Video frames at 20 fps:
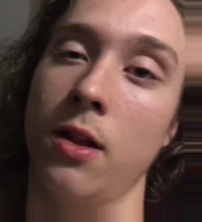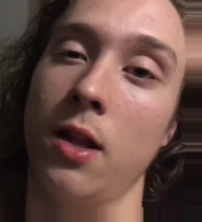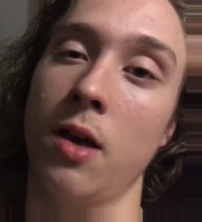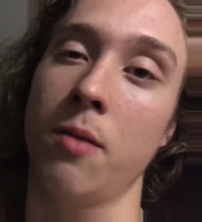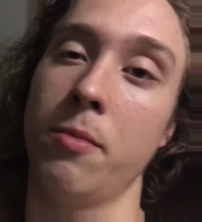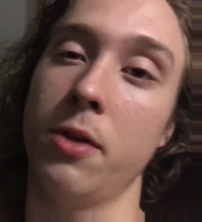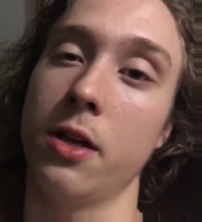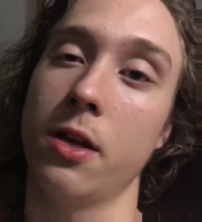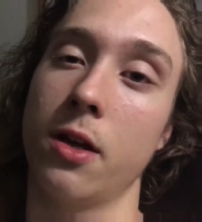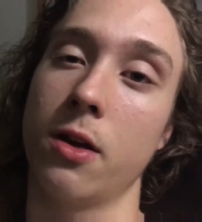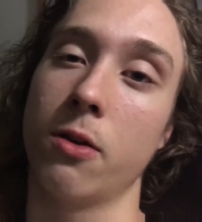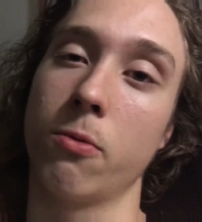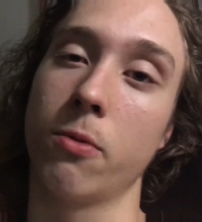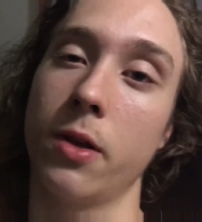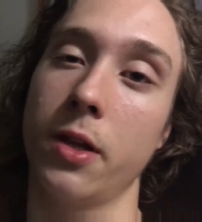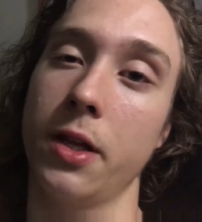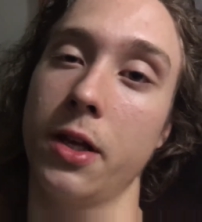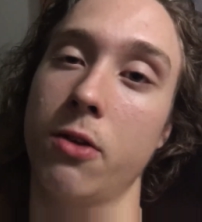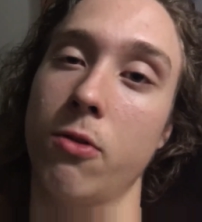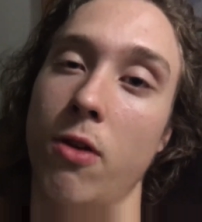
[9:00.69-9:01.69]
allow me to get a
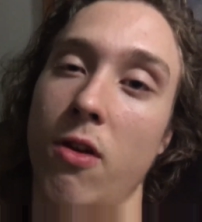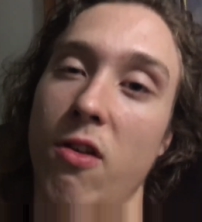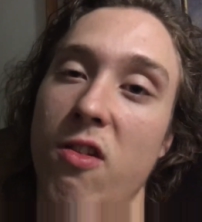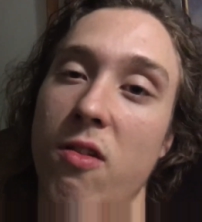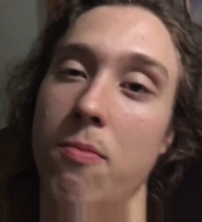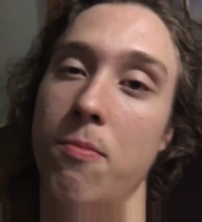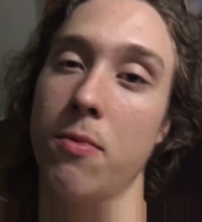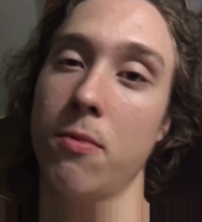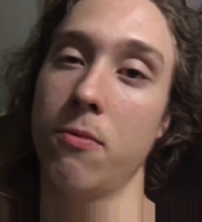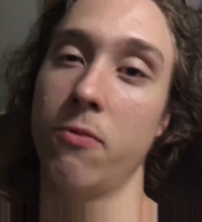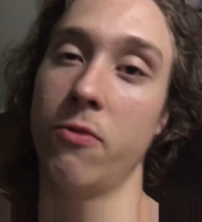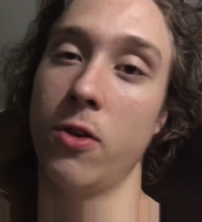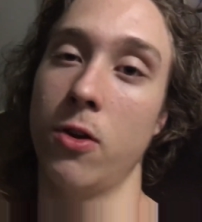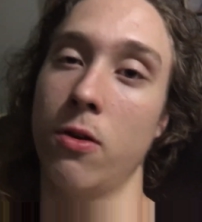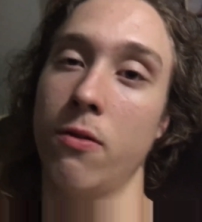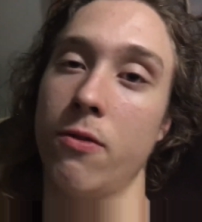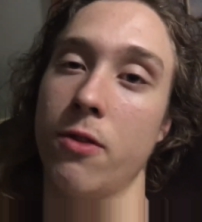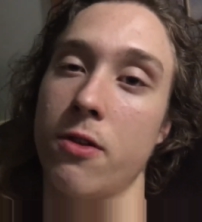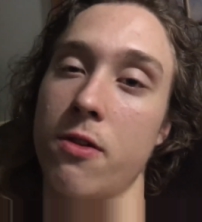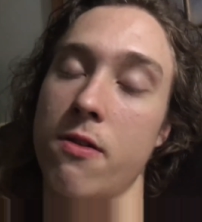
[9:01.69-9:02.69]
really crisp view
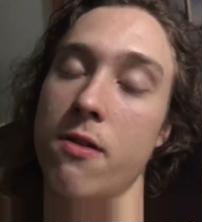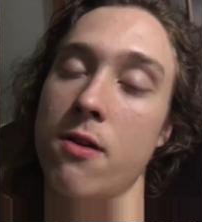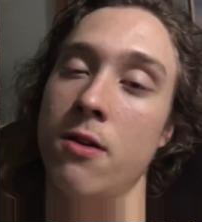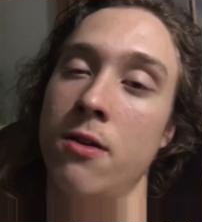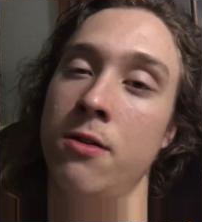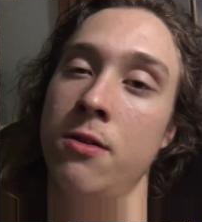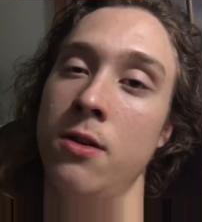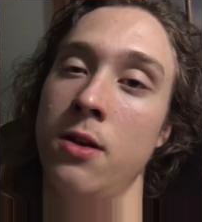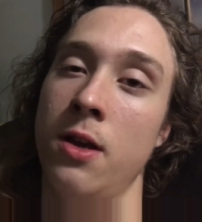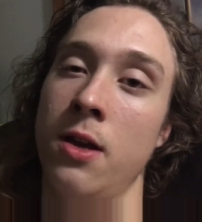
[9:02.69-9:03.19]
of the sun.